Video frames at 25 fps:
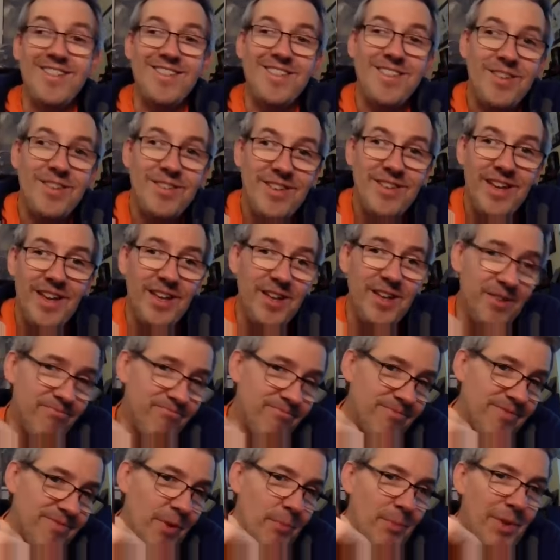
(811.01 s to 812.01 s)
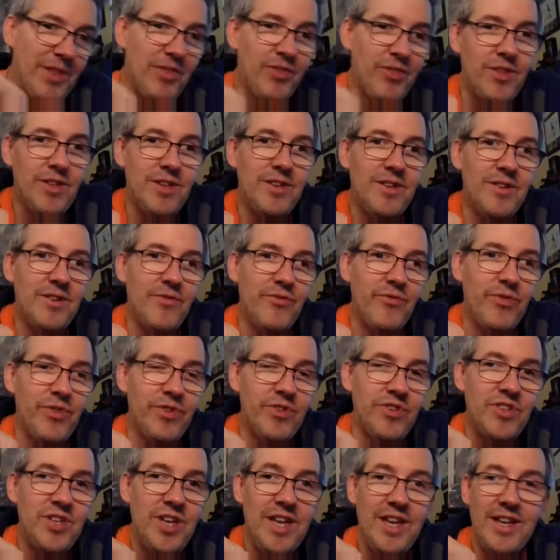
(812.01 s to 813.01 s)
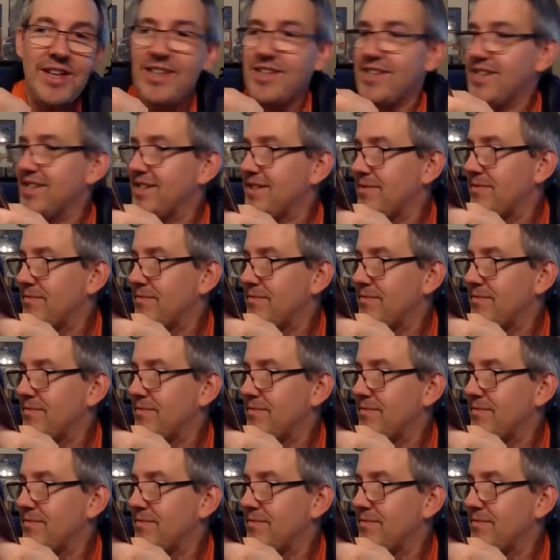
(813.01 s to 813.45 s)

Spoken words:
So again, I'm at the end of the stack.